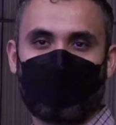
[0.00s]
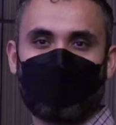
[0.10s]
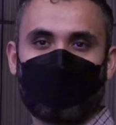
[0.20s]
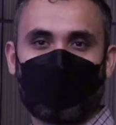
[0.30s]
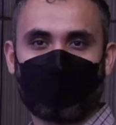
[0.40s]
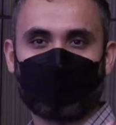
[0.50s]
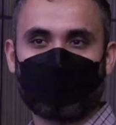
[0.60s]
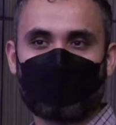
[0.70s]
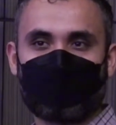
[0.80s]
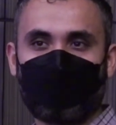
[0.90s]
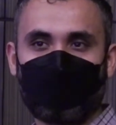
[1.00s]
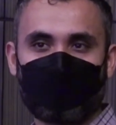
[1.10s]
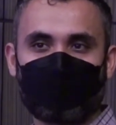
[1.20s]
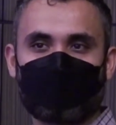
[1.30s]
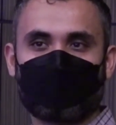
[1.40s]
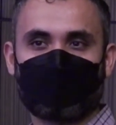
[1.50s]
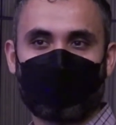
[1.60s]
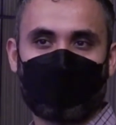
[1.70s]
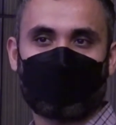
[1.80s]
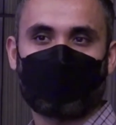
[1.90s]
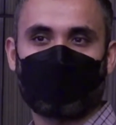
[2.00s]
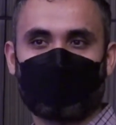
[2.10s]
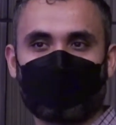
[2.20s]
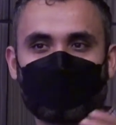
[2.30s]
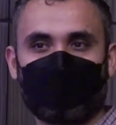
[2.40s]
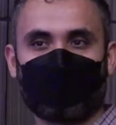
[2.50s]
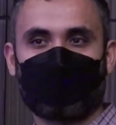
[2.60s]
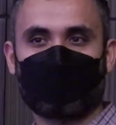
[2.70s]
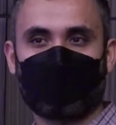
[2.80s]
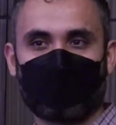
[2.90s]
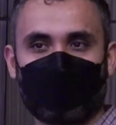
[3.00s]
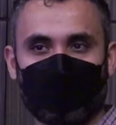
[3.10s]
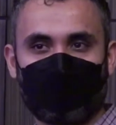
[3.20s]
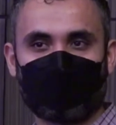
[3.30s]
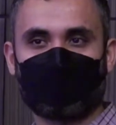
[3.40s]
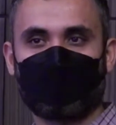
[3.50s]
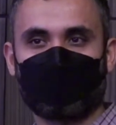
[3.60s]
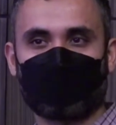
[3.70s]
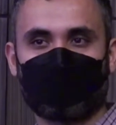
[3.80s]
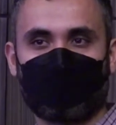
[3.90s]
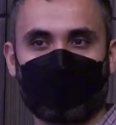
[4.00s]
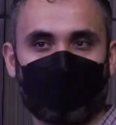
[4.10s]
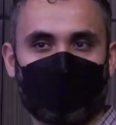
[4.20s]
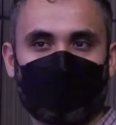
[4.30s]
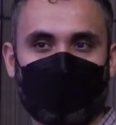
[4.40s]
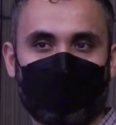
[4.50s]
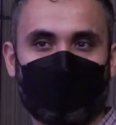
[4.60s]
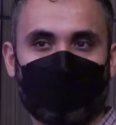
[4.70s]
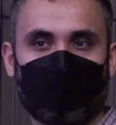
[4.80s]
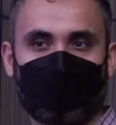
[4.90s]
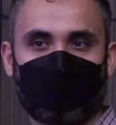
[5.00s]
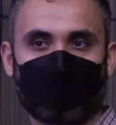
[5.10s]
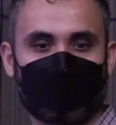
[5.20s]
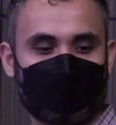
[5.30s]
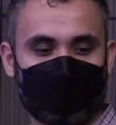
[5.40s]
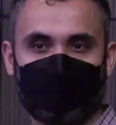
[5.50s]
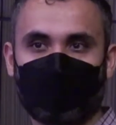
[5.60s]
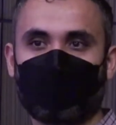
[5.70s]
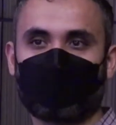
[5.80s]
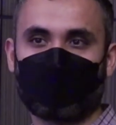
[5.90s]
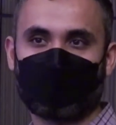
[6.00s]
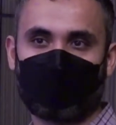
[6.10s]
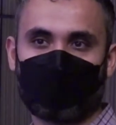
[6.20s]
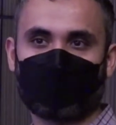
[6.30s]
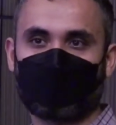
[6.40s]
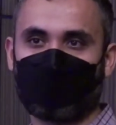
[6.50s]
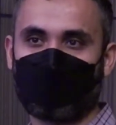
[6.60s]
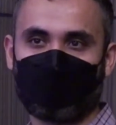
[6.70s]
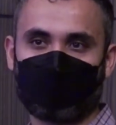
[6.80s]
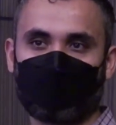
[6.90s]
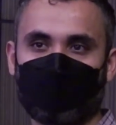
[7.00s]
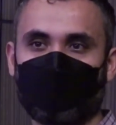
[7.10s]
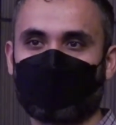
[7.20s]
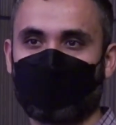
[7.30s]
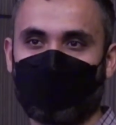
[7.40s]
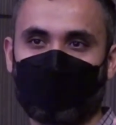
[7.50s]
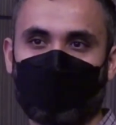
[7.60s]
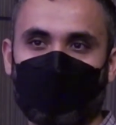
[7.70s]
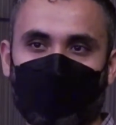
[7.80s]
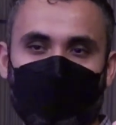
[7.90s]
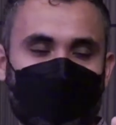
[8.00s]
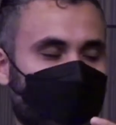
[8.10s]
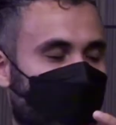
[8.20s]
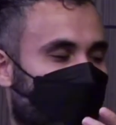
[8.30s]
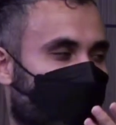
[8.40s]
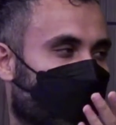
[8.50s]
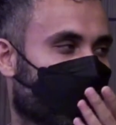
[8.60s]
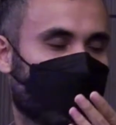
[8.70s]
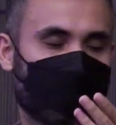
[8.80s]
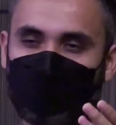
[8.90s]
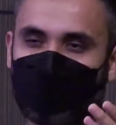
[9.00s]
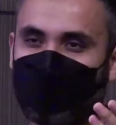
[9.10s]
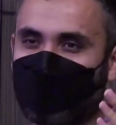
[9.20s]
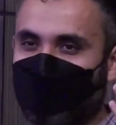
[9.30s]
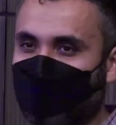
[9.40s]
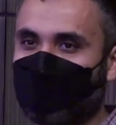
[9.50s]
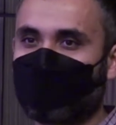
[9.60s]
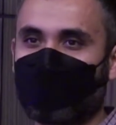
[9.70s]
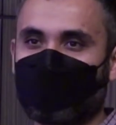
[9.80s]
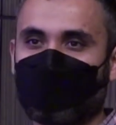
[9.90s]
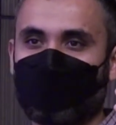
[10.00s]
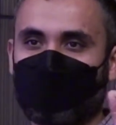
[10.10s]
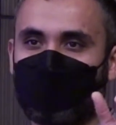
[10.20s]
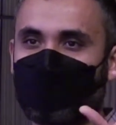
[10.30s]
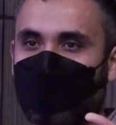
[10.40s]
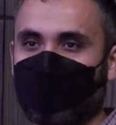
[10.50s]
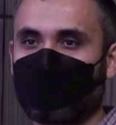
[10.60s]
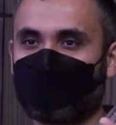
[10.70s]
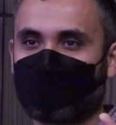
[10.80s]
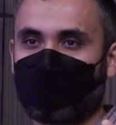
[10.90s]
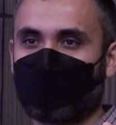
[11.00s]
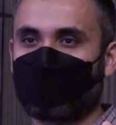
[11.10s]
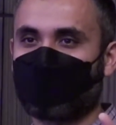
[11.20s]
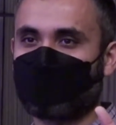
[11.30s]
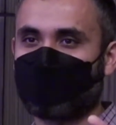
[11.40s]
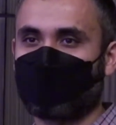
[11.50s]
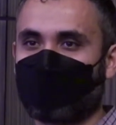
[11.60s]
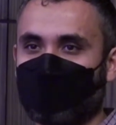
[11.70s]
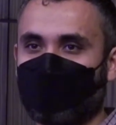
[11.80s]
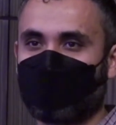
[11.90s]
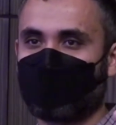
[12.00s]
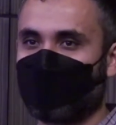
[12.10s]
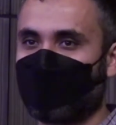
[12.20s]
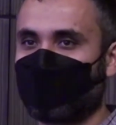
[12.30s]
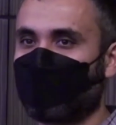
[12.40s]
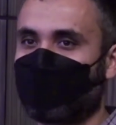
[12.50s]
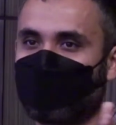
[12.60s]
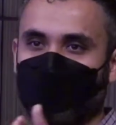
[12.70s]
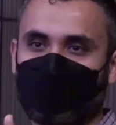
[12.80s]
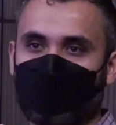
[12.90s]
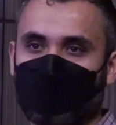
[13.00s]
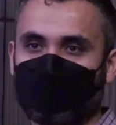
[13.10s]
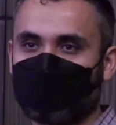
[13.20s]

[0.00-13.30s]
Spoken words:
I know the change does not happen at the embassy. You will have to go to the institution and they'll give you documents because they're two different forms. For I-20 is for F-1, and I can't remember what the document is called for a J-1, but they're two different forms.